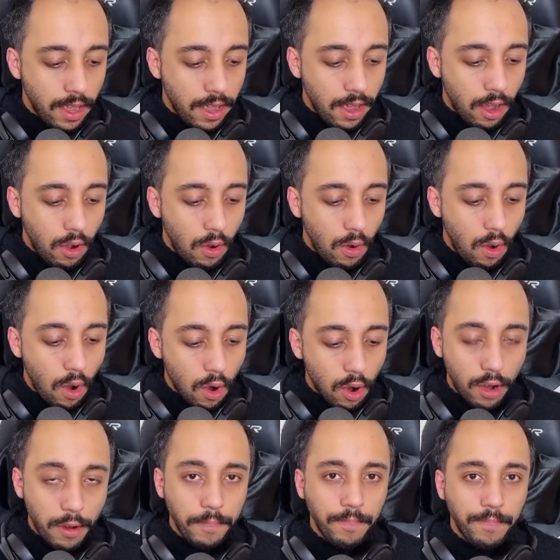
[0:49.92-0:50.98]

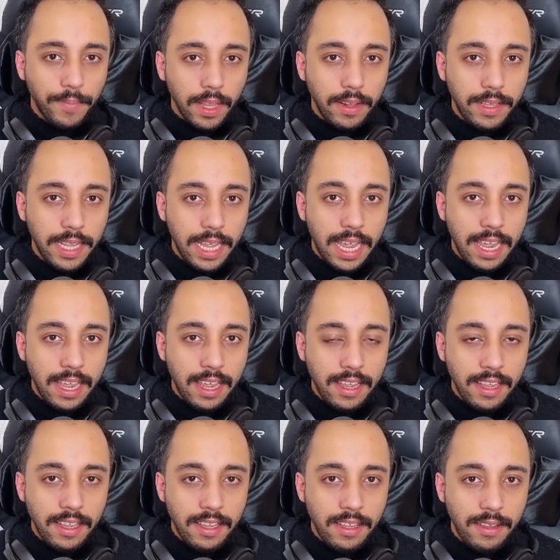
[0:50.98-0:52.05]
Or
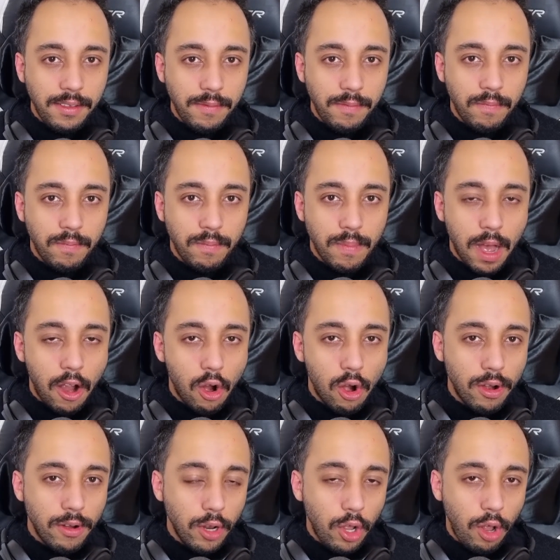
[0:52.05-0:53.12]
they
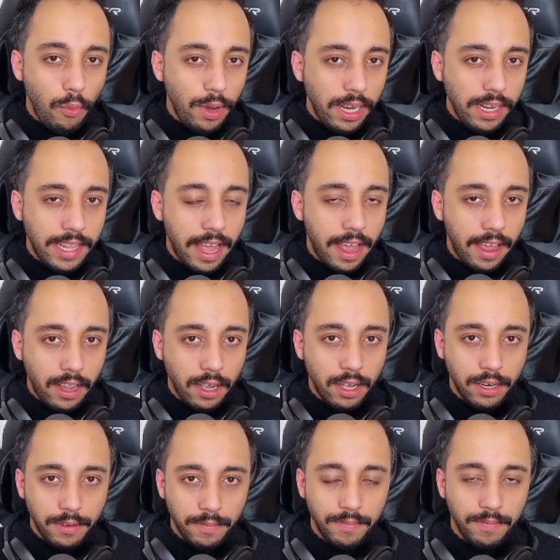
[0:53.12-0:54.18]
are not really that good,
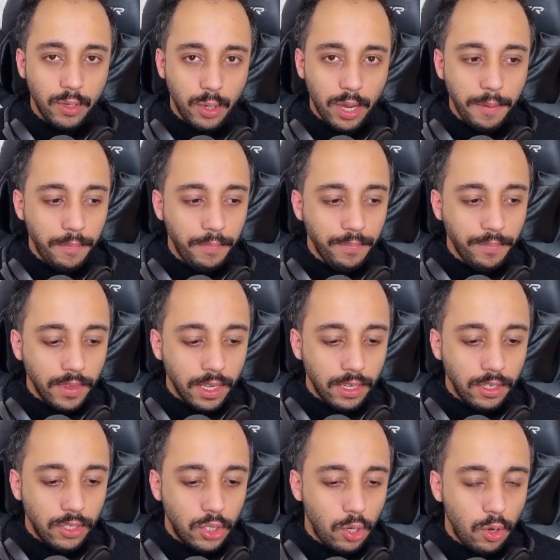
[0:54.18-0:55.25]
okay?
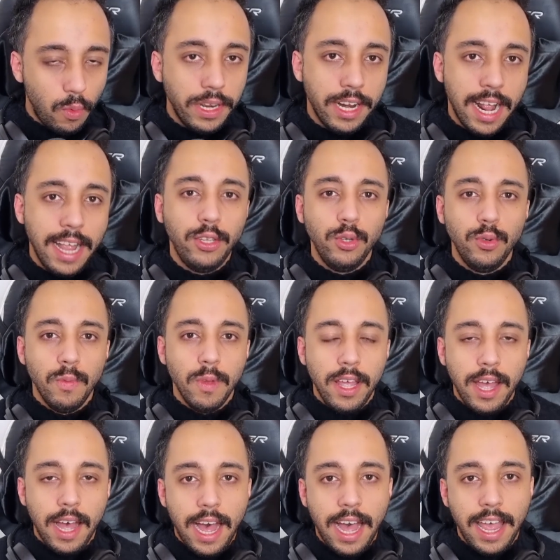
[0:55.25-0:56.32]
So what did I do?
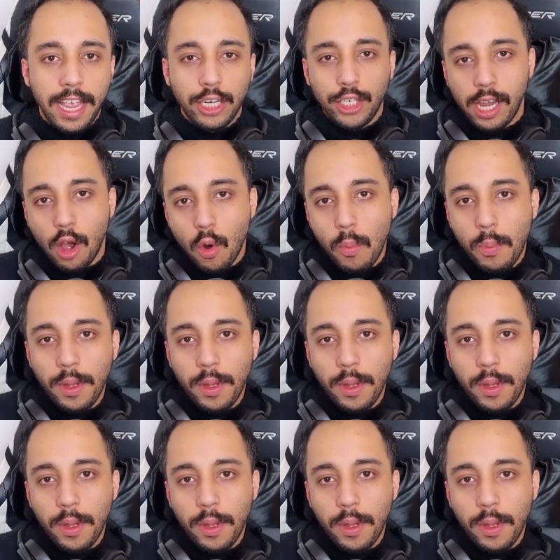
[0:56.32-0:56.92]
I actually opened